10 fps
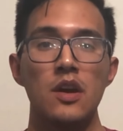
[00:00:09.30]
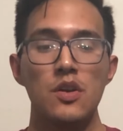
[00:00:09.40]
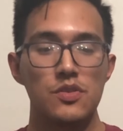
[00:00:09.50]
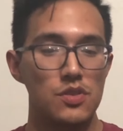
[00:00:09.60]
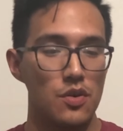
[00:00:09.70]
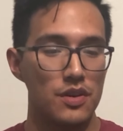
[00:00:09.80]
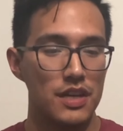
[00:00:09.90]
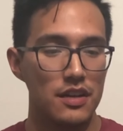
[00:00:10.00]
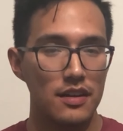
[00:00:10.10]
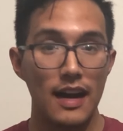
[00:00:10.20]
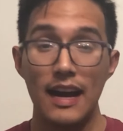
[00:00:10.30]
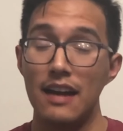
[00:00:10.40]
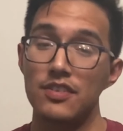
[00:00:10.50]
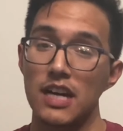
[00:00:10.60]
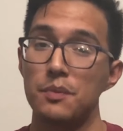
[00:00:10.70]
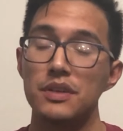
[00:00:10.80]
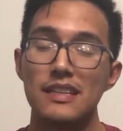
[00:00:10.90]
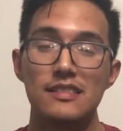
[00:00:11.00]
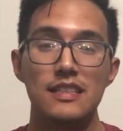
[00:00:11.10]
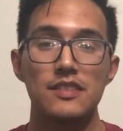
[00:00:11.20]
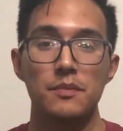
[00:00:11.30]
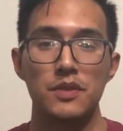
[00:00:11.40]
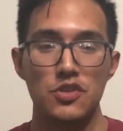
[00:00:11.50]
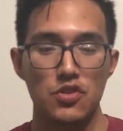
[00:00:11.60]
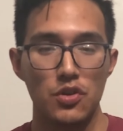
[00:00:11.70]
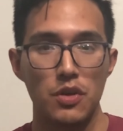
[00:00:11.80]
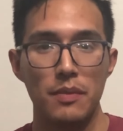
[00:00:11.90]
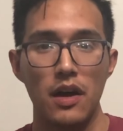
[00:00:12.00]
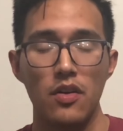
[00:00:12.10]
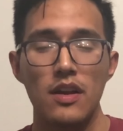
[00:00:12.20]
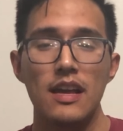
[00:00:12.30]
So here I have a couple knee sleeves that I'm going to show you about,